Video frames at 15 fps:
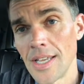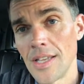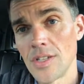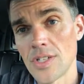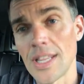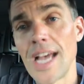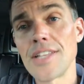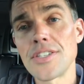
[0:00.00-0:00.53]

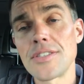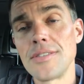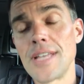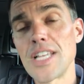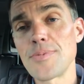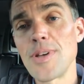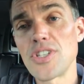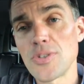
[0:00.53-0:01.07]
So
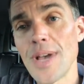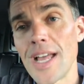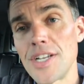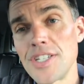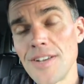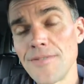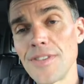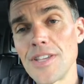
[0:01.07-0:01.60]
that's my
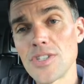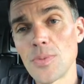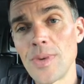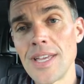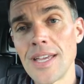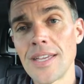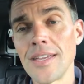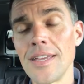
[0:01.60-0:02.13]
strategy for this
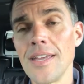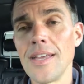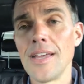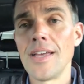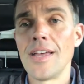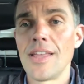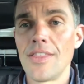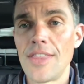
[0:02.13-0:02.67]
week.
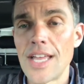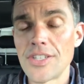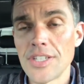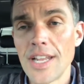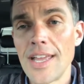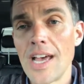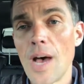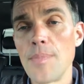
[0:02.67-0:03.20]
That's
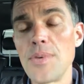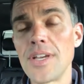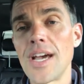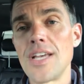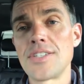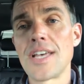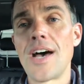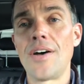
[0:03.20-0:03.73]
going to help you
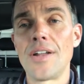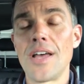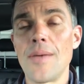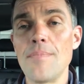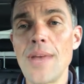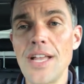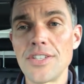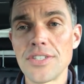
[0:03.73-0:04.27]
guys out
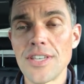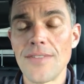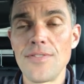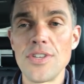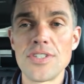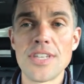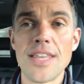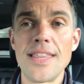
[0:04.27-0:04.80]
immensely if
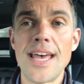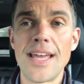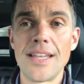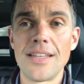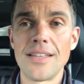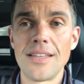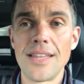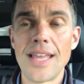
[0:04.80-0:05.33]
you send that
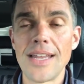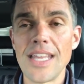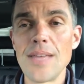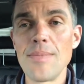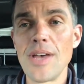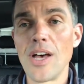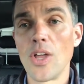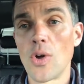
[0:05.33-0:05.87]

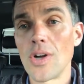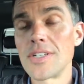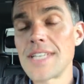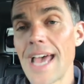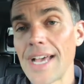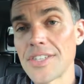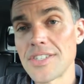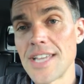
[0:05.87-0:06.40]
email or
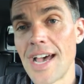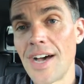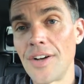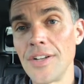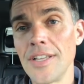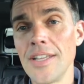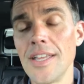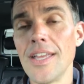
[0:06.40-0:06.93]
text
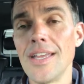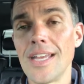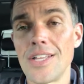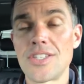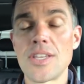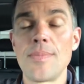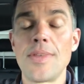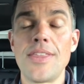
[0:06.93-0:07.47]
out.
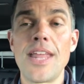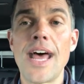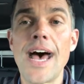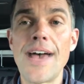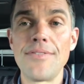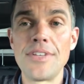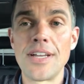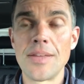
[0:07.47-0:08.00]
It's something that
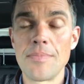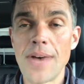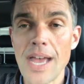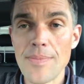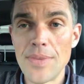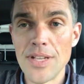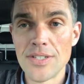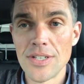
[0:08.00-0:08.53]
I've done in
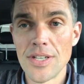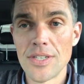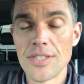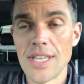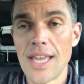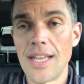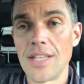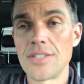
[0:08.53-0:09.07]
my
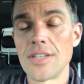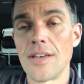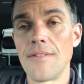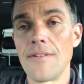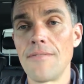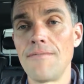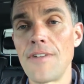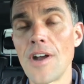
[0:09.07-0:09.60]
business, and it's
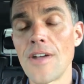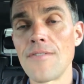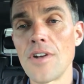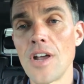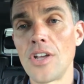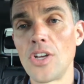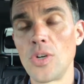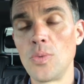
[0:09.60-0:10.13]
a very,
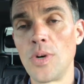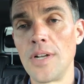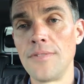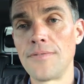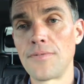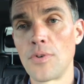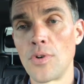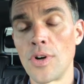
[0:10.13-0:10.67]
very good one
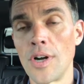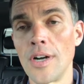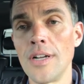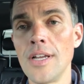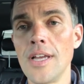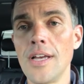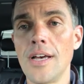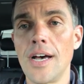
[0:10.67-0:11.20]
for
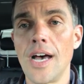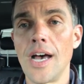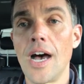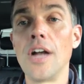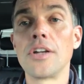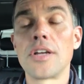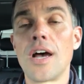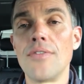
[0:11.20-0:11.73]

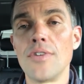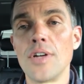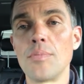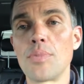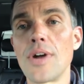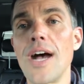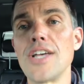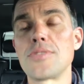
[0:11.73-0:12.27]
uncovering
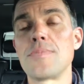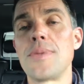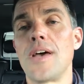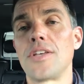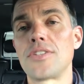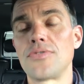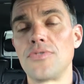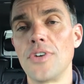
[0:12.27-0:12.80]

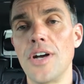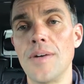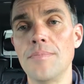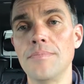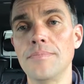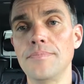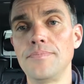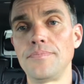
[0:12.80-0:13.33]
prospects
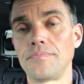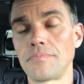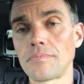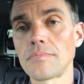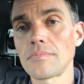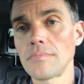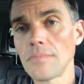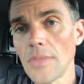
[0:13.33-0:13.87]
from
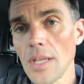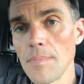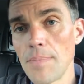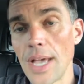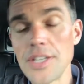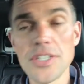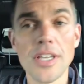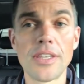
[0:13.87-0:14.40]

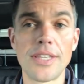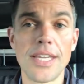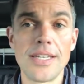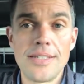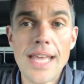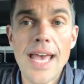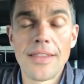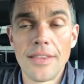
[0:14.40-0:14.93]
basically
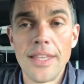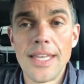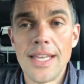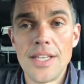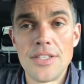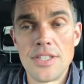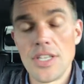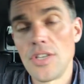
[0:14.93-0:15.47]
dead
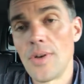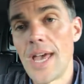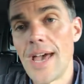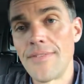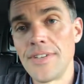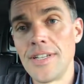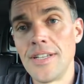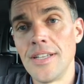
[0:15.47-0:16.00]
leads that you
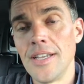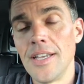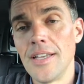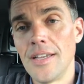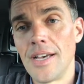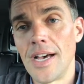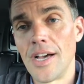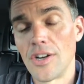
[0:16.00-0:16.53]
haven't
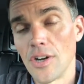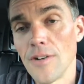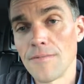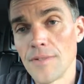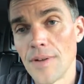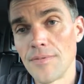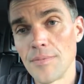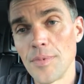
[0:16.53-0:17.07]
heard
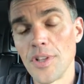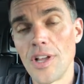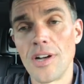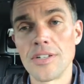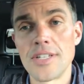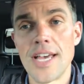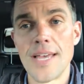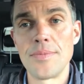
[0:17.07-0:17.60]
from a
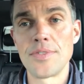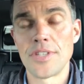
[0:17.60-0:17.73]
long time.